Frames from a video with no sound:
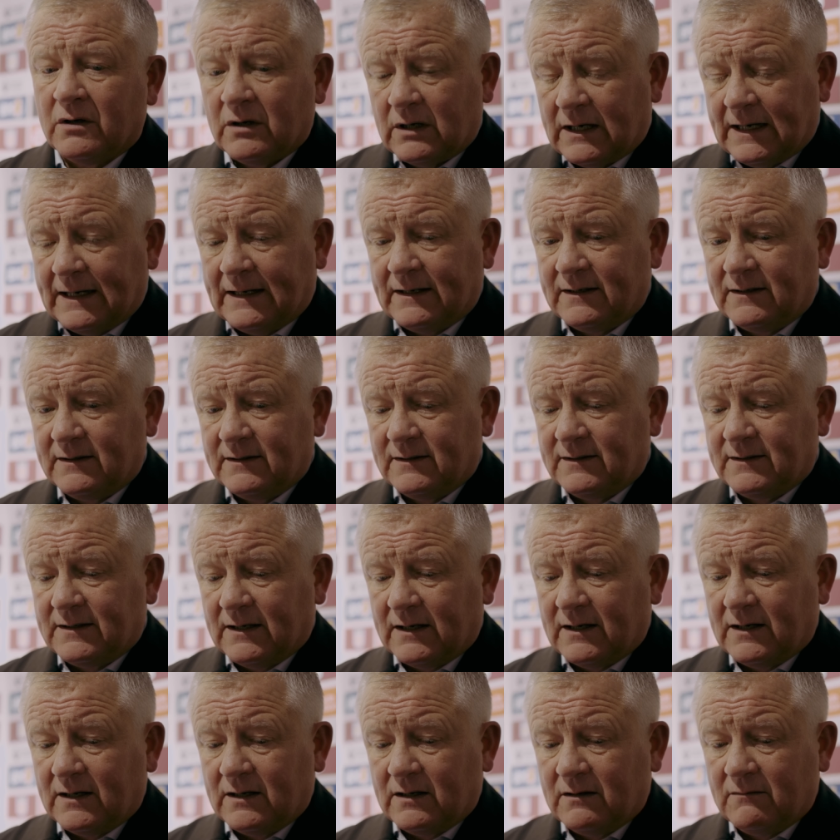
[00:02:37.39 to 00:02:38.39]
And
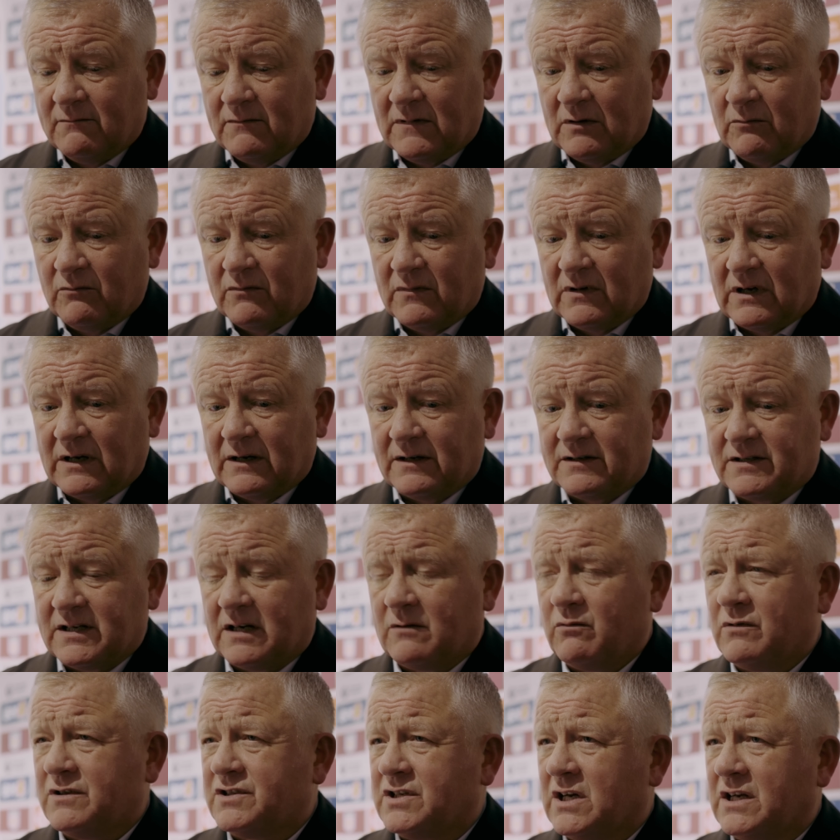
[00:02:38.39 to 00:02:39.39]
like you
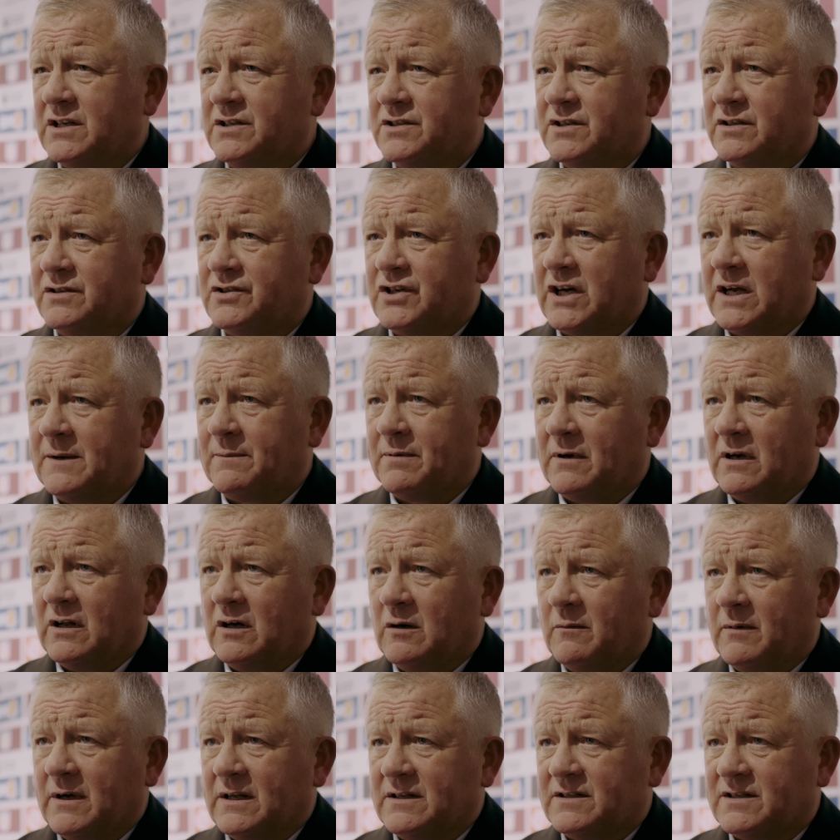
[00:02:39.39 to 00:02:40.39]
said, we changed the shape a
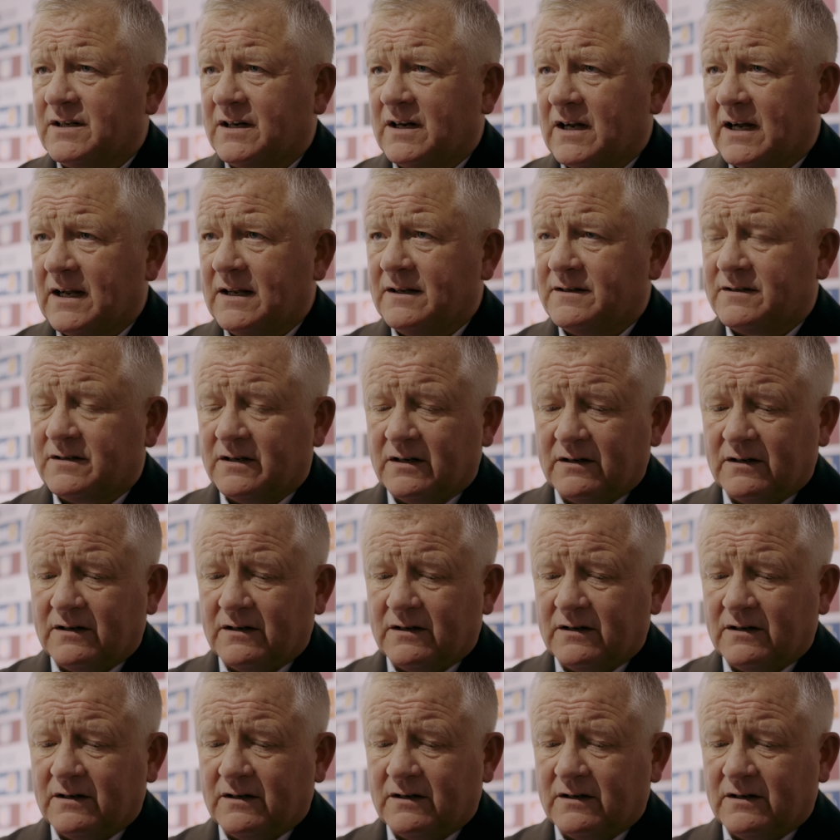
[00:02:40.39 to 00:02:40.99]
little bit today